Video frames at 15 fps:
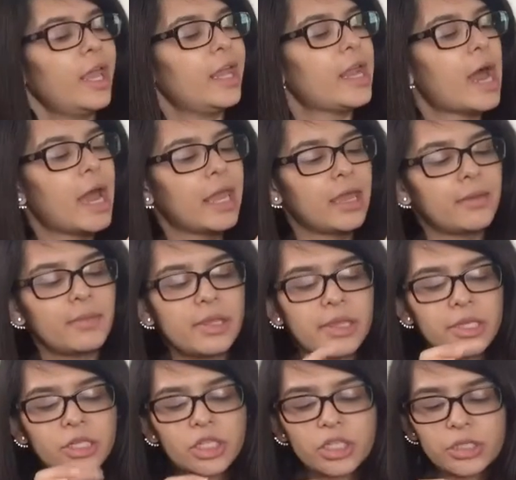and I am in
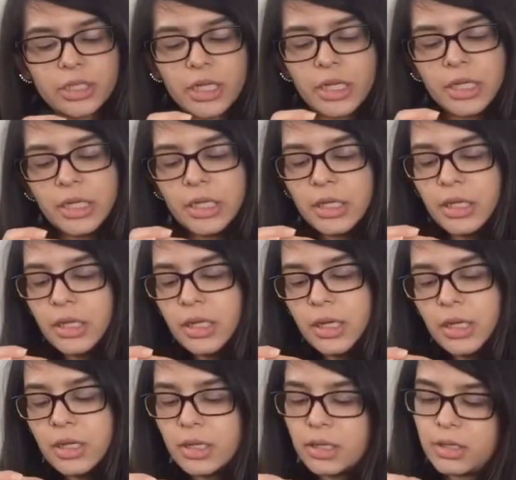the shade
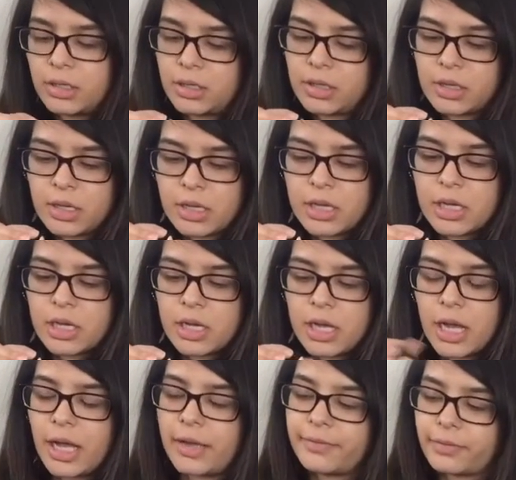
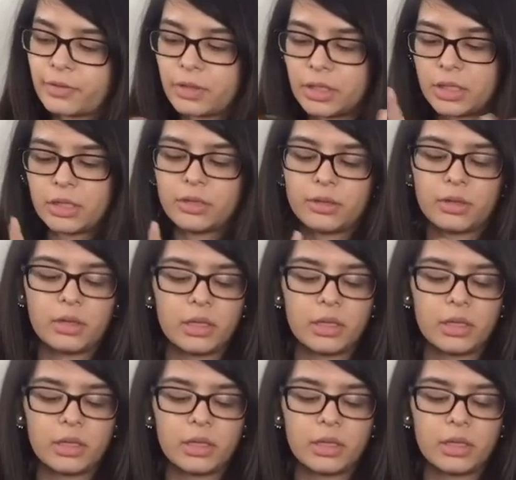Ivory,